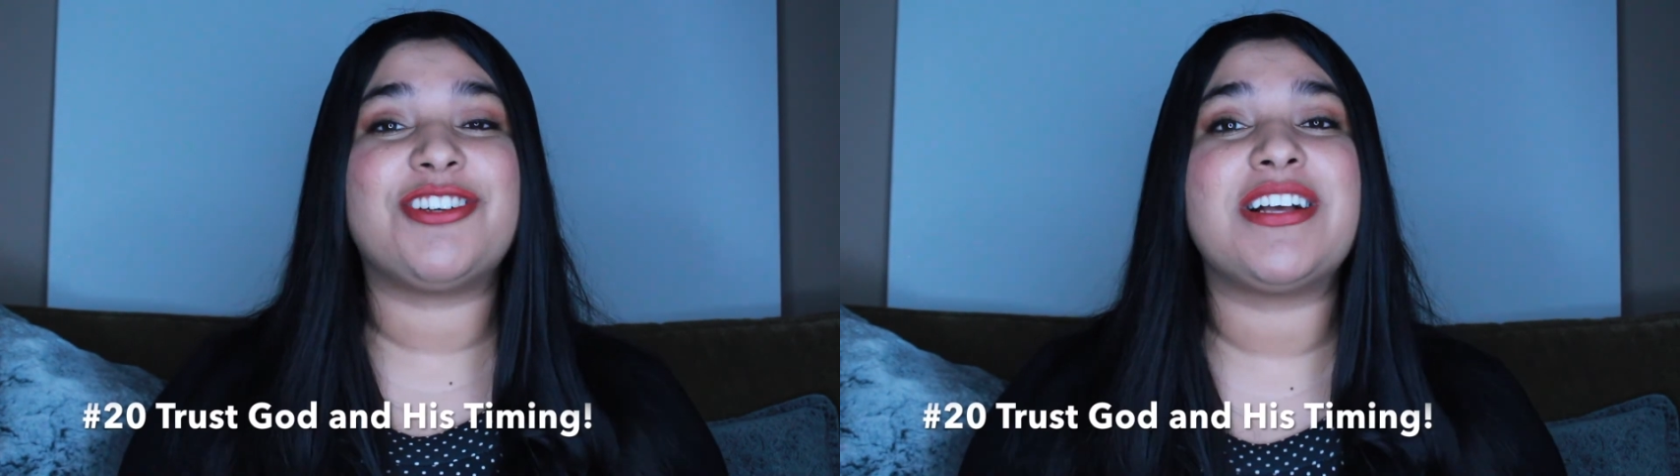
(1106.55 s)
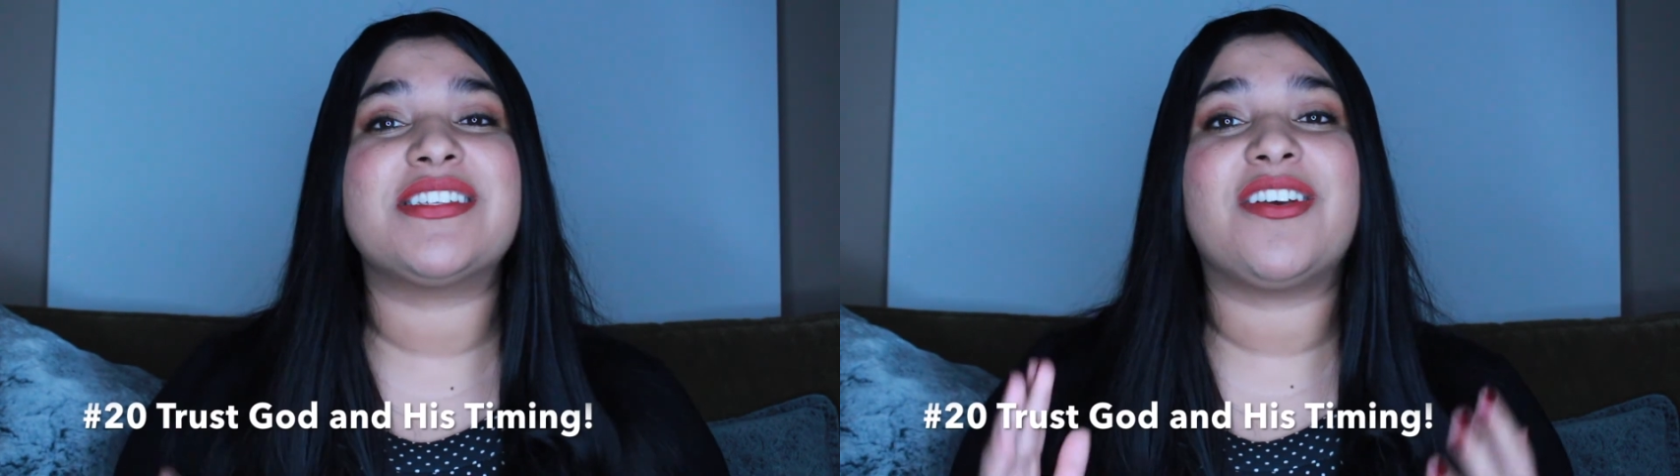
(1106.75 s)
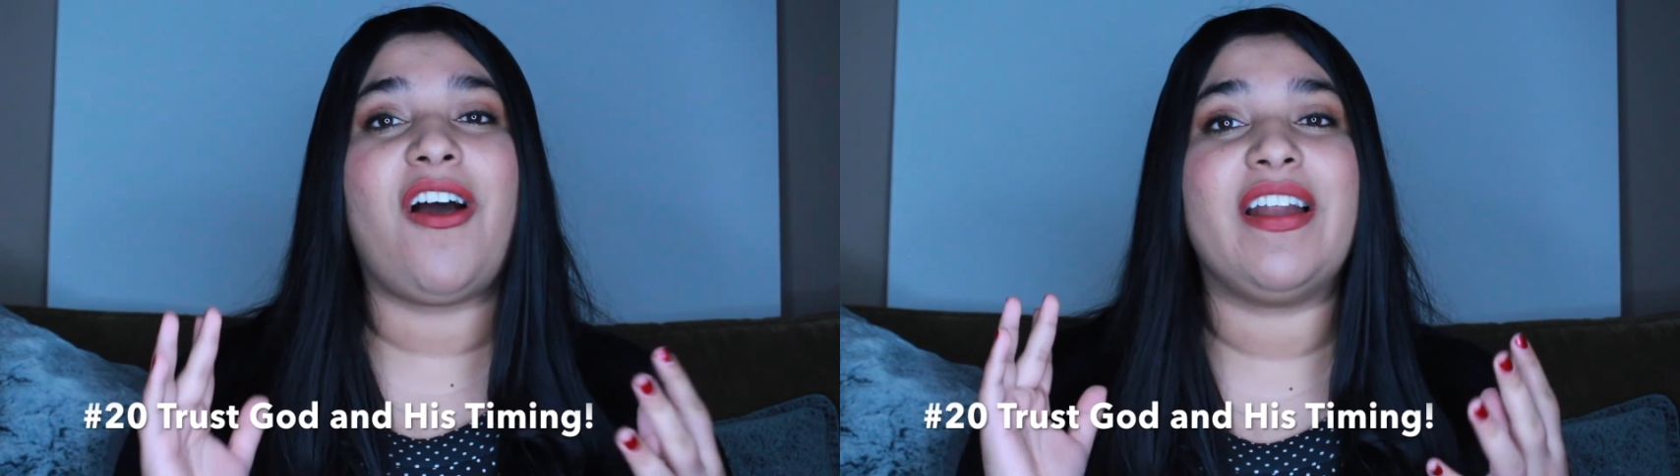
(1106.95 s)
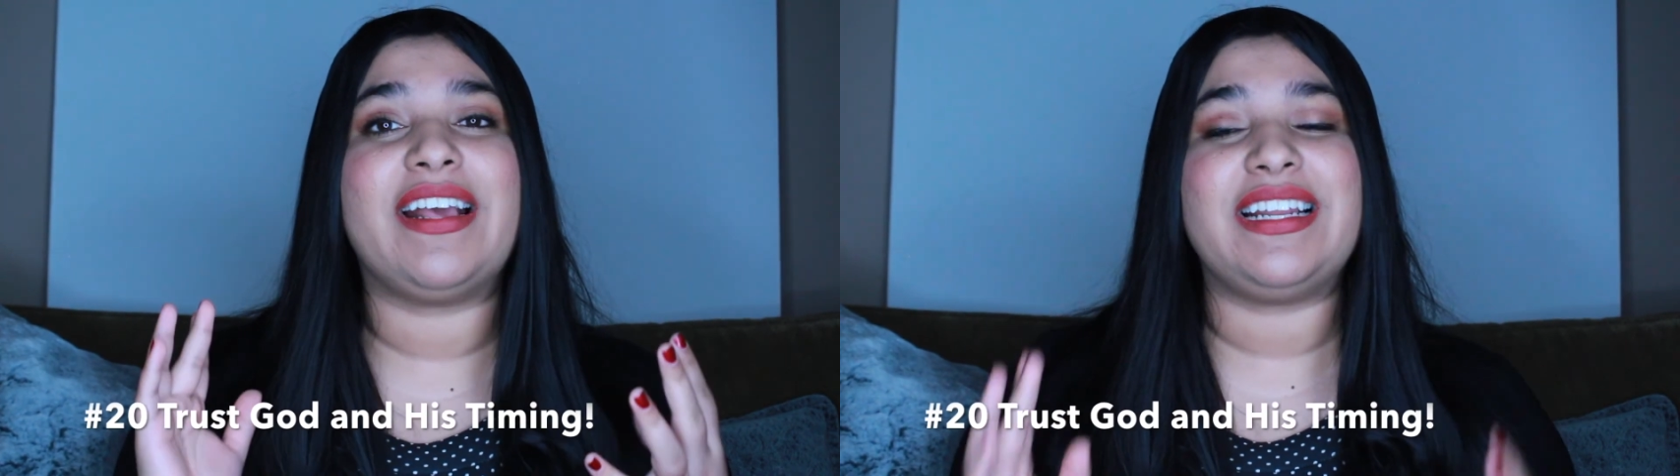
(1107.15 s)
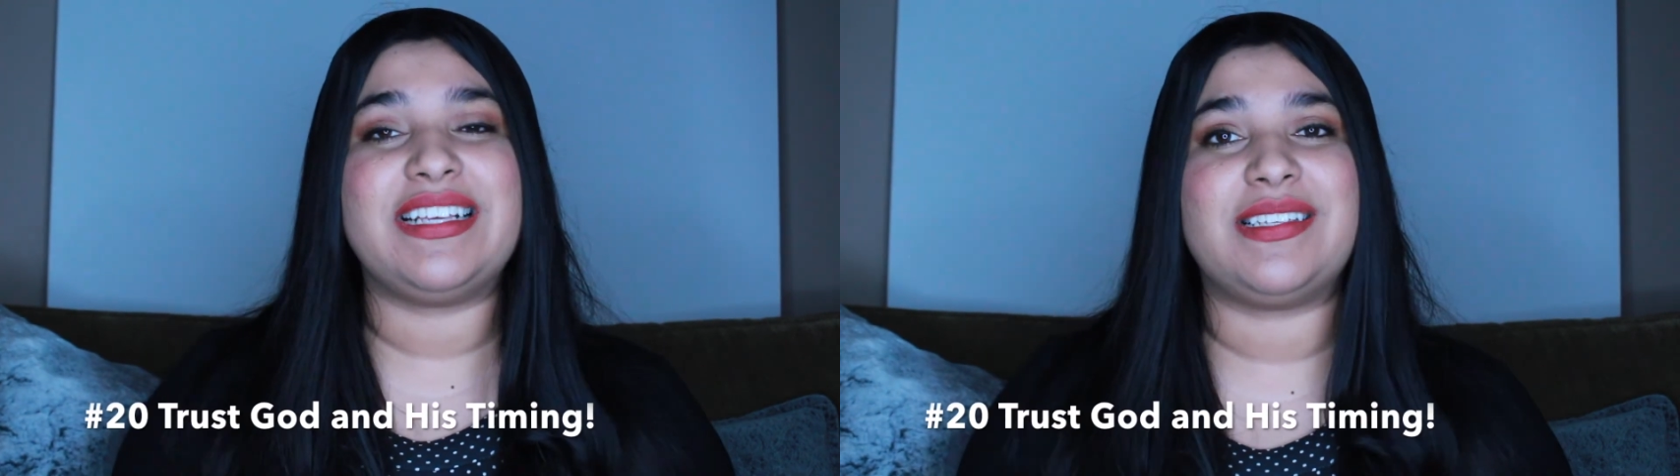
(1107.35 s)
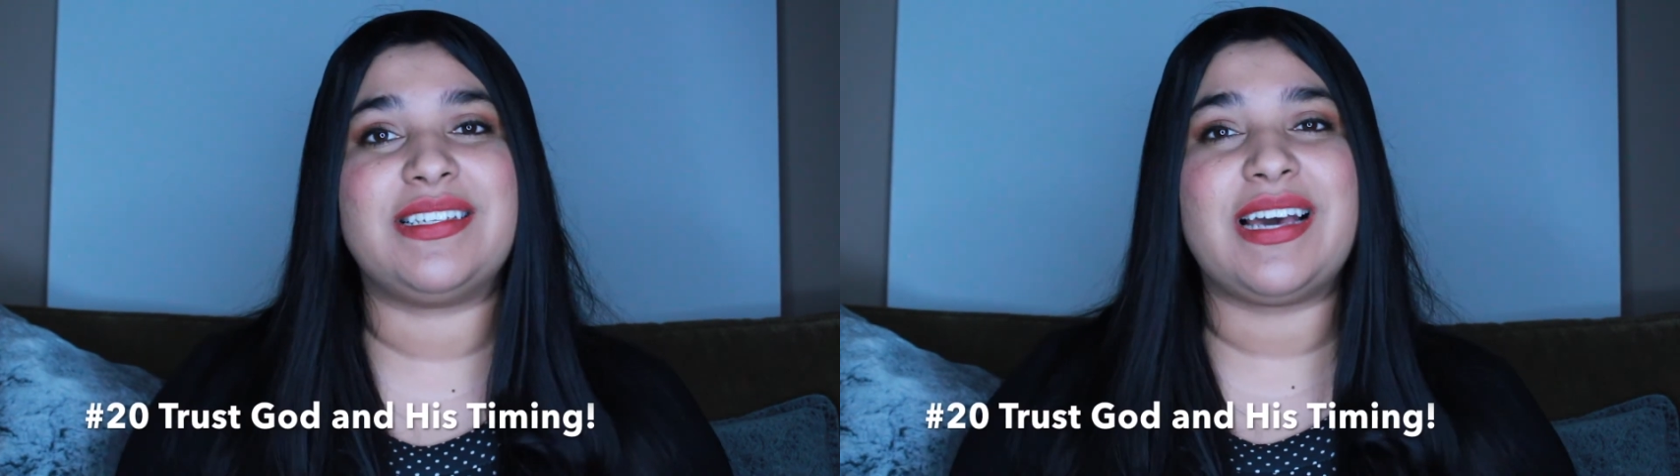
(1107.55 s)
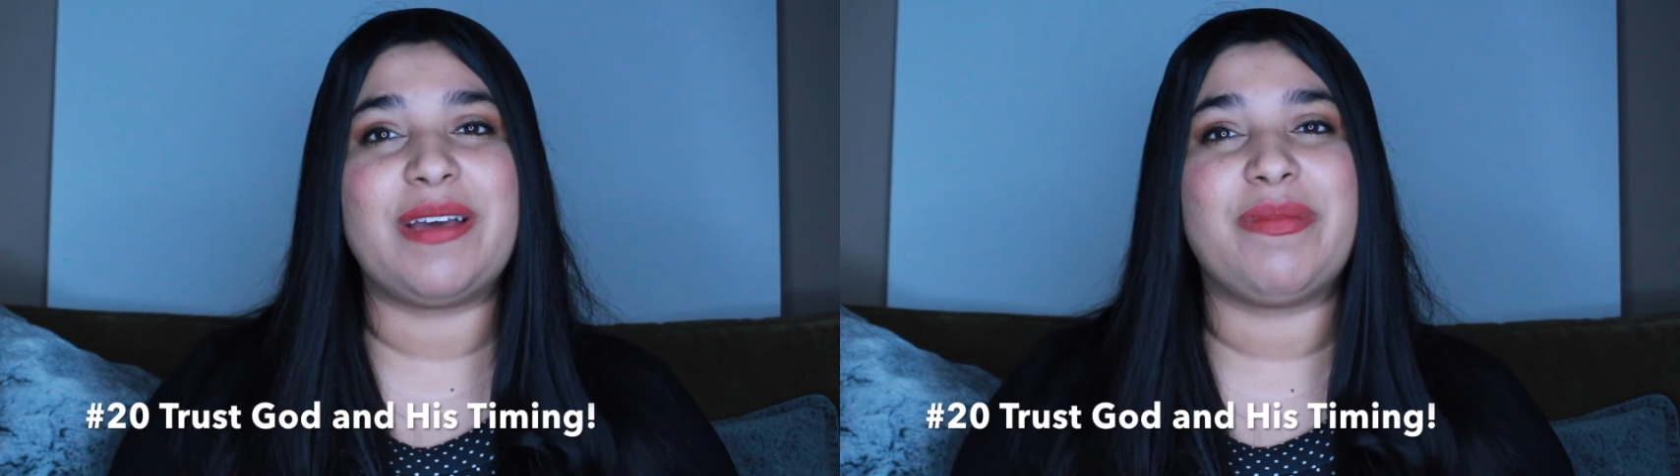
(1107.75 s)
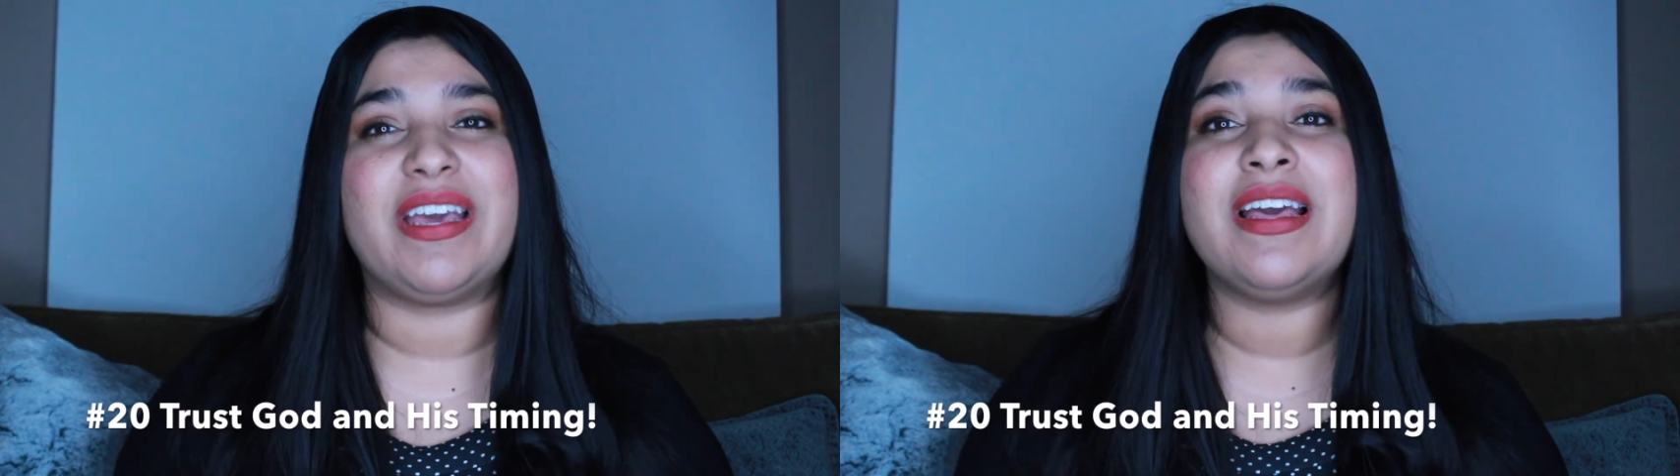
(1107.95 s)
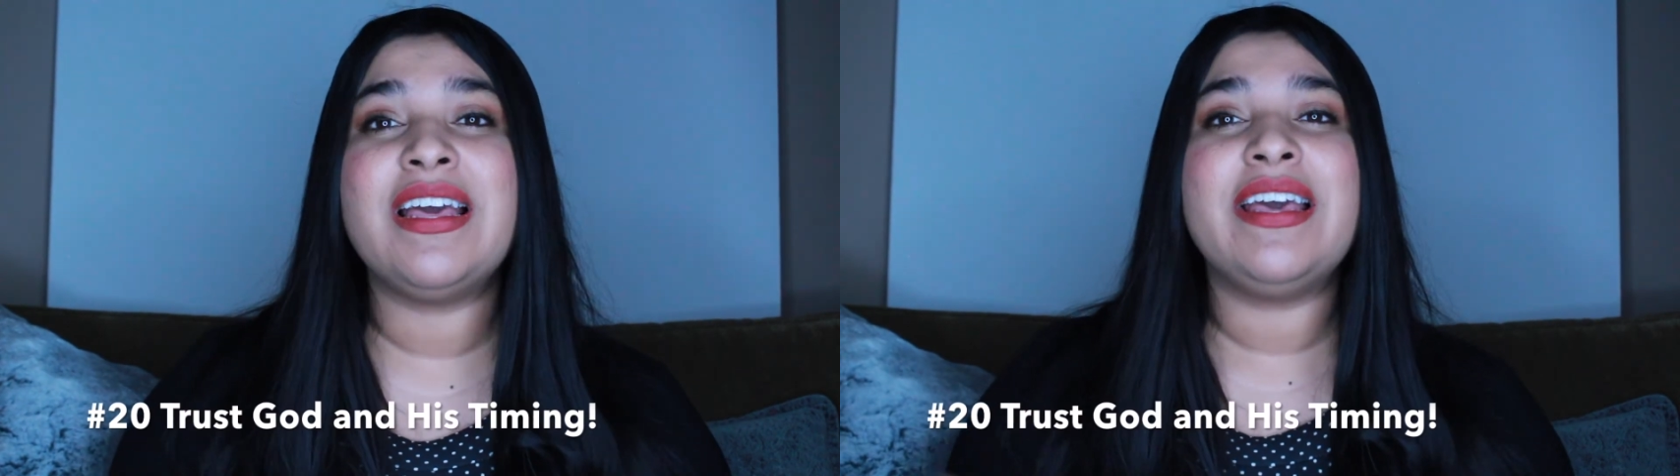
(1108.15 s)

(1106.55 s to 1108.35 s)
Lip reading: trust God and his timing.